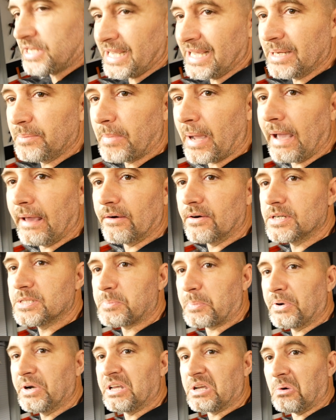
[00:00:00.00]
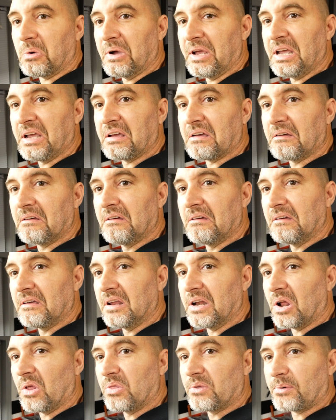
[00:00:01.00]
10 batteries pretty quick.
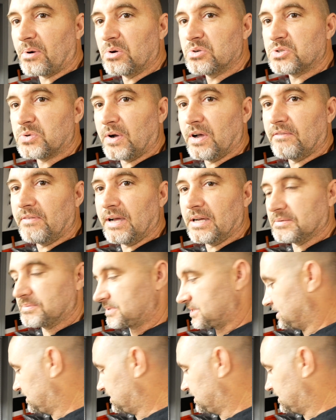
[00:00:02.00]
Throw 12 amps